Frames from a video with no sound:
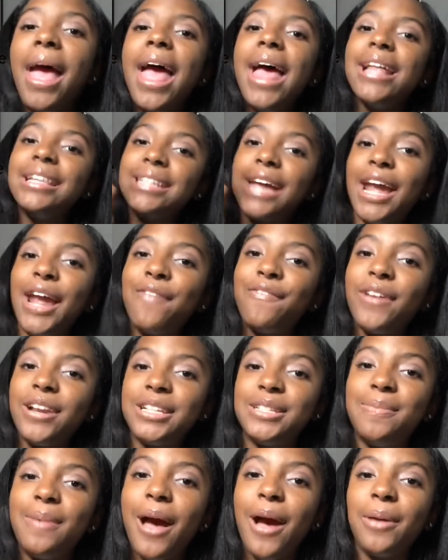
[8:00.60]
Tell your
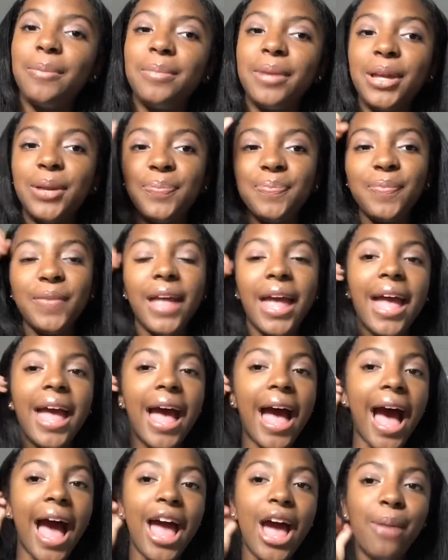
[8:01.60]
friends about me.
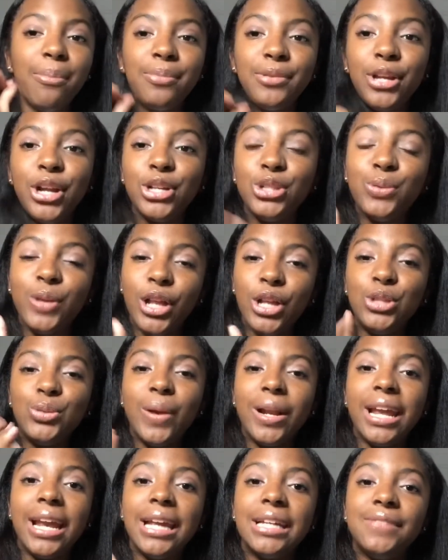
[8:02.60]
I hope year
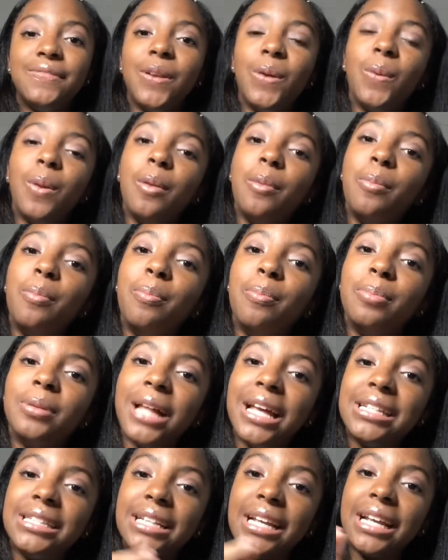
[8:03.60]
2020 is filled with
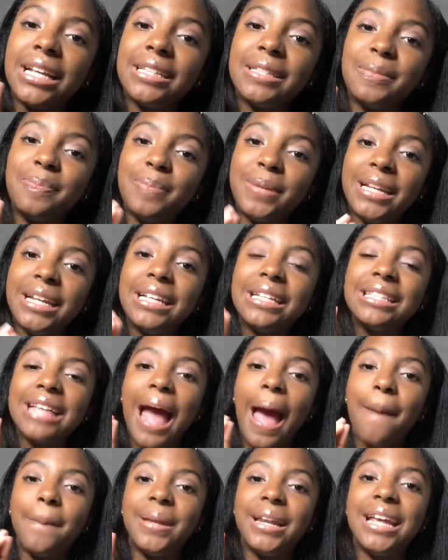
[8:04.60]
blessings, peace,
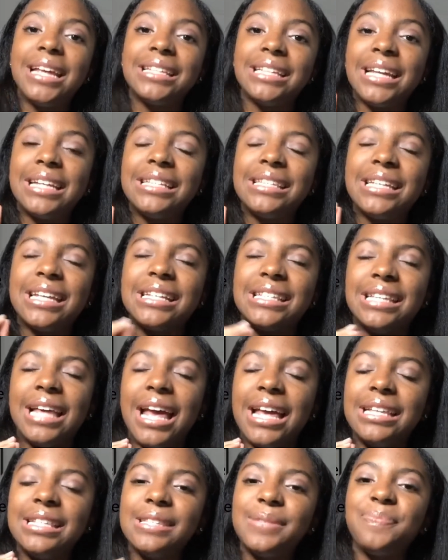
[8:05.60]
happiness, and
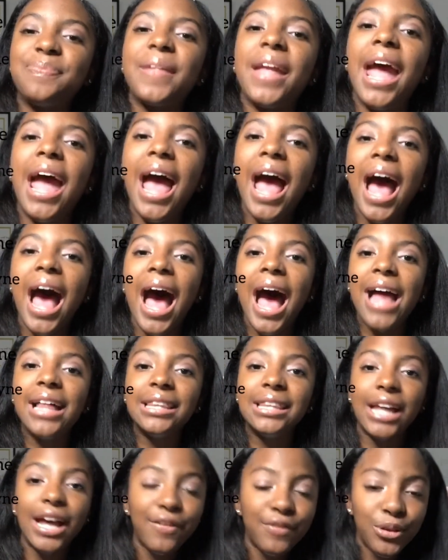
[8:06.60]
success. I
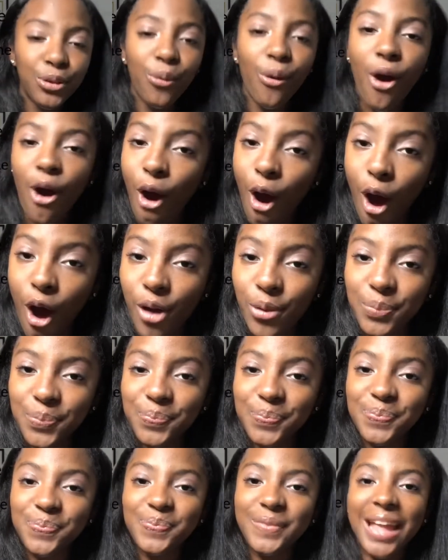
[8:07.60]
love you all,
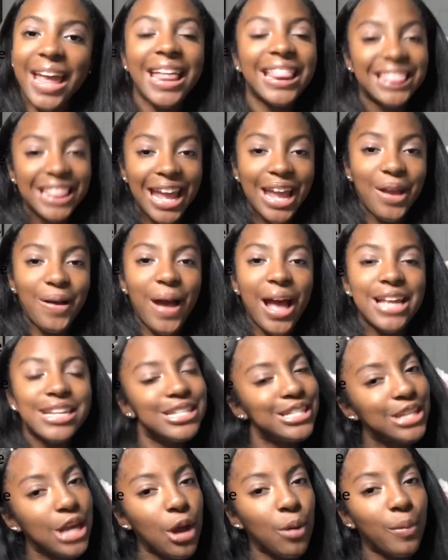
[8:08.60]
and thank you guys
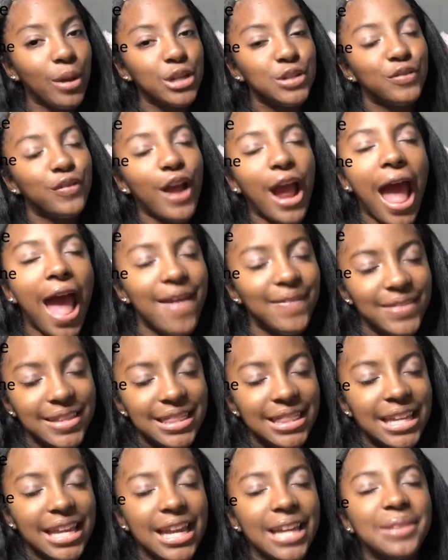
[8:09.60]
so much for
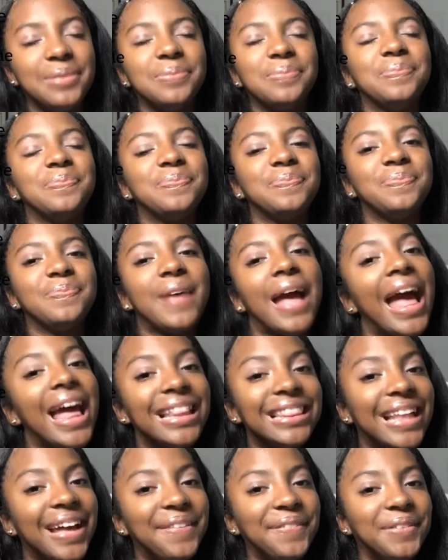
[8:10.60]
everything. I
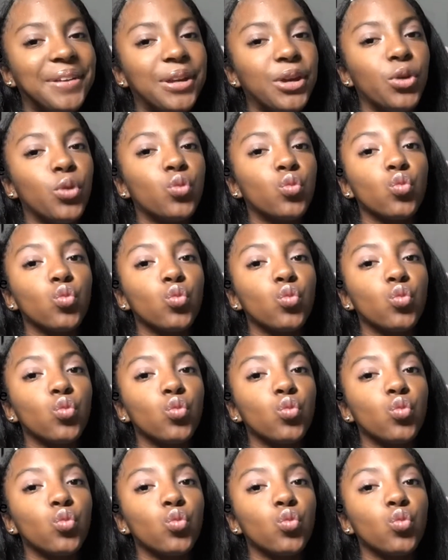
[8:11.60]
love you.